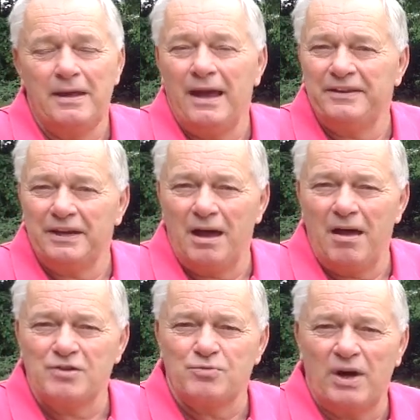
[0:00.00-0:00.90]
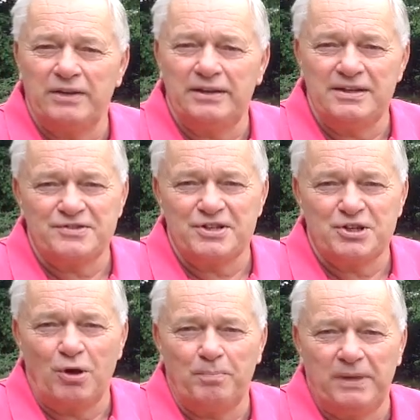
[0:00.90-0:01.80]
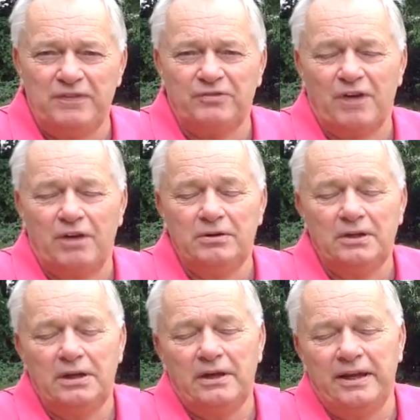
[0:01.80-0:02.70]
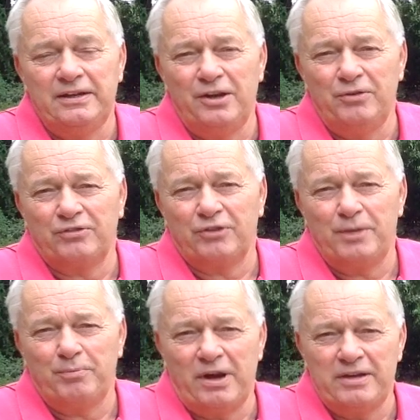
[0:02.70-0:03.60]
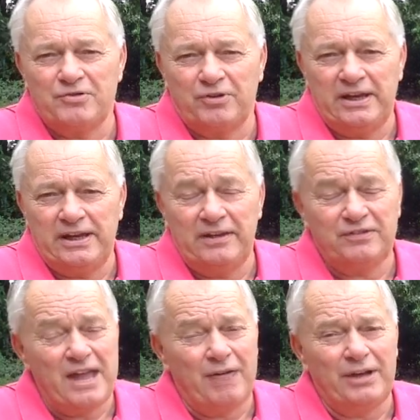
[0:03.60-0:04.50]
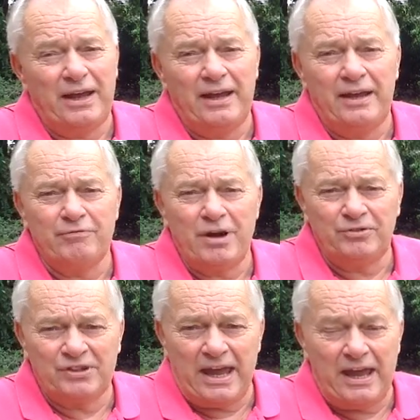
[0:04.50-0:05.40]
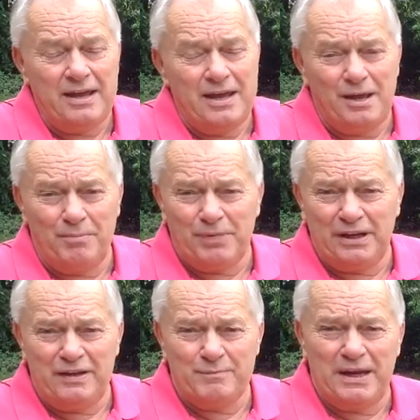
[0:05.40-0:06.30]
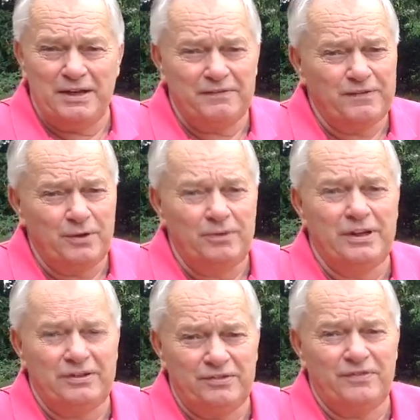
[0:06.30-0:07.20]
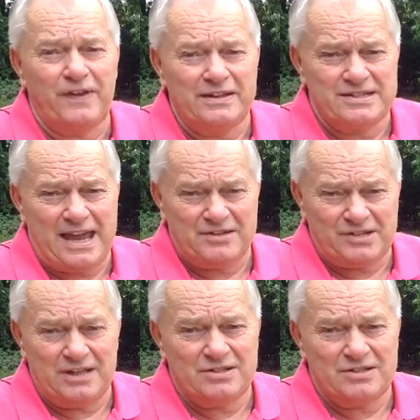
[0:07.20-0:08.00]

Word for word: And the last one is the Chop Bistro in New Street, Braintree. It's now an A A Rosette, and believe me, the food is fantastic.